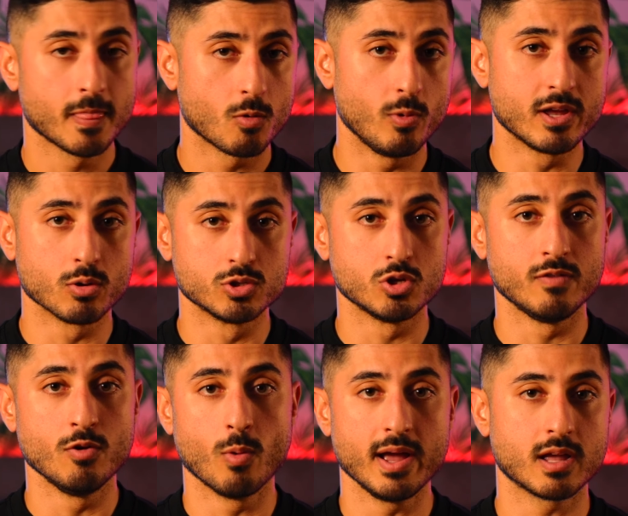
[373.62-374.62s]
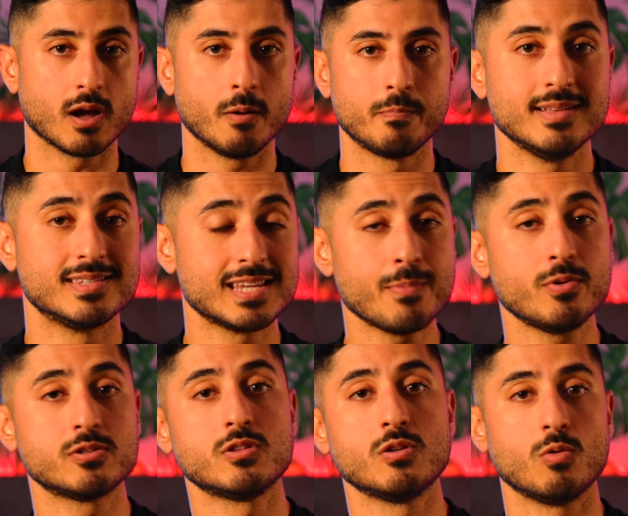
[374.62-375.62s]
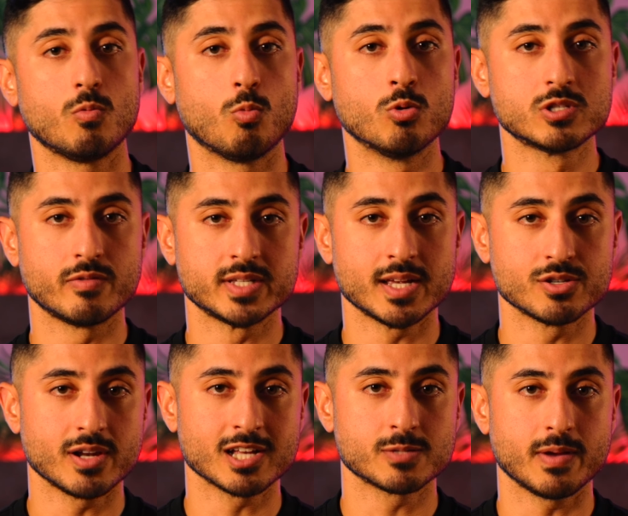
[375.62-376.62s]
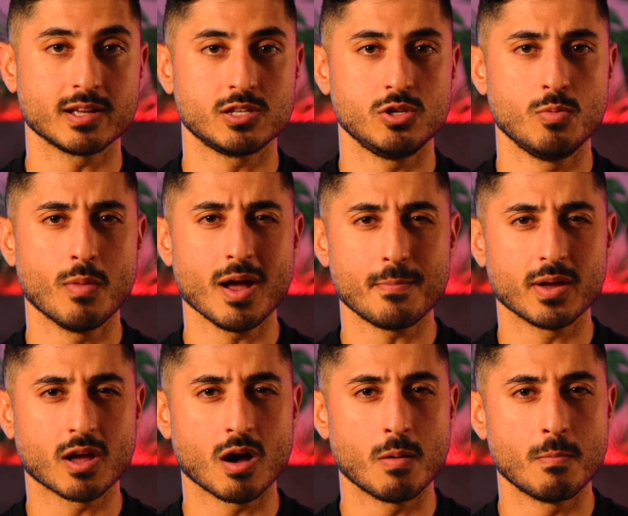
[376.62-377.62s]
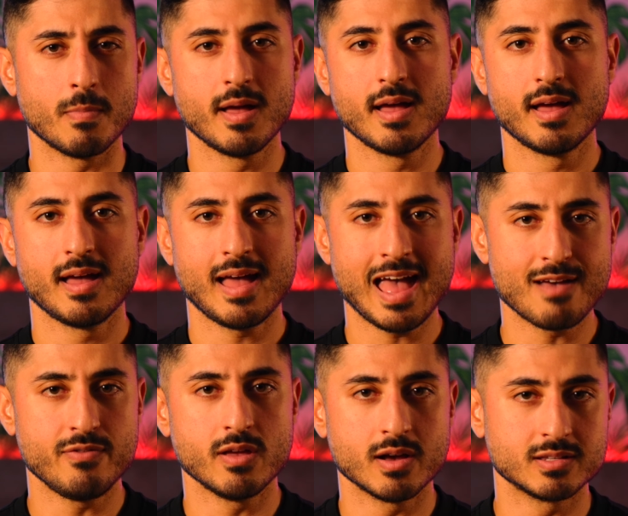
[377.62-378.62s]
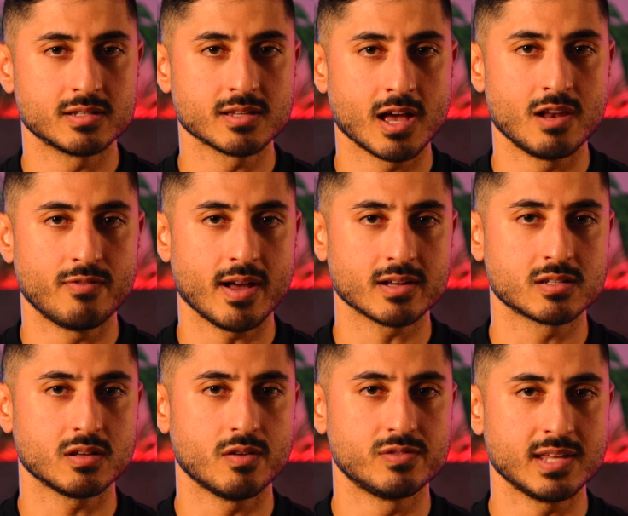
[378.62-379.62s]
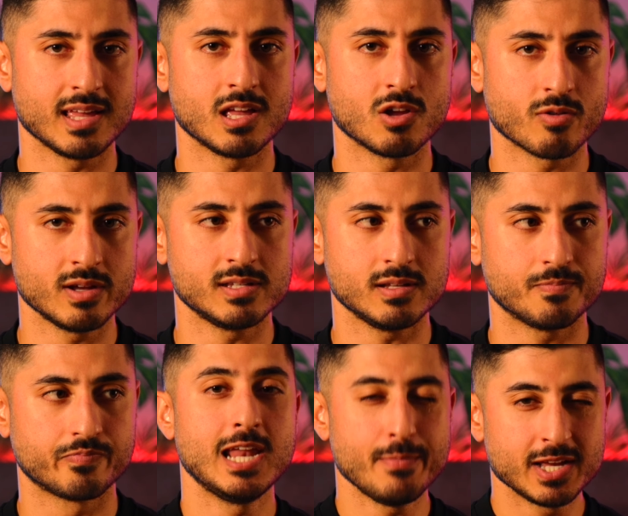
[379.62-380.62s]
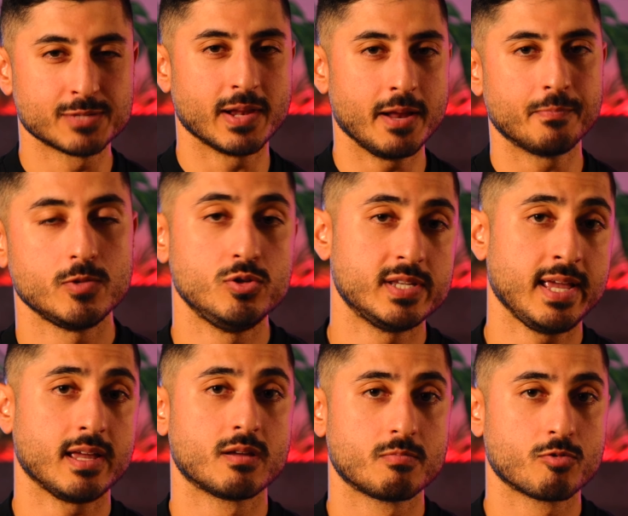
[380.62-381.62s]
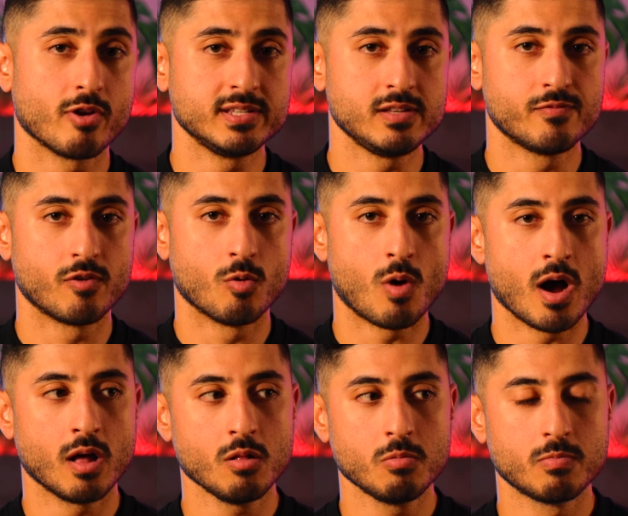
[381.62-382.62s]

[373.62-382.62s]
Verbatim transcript: week or two of your weight cut. And separate to the water retention aspect, you might become heavier as a side effect of taking creatine. Let me explain. You take creatine for a while,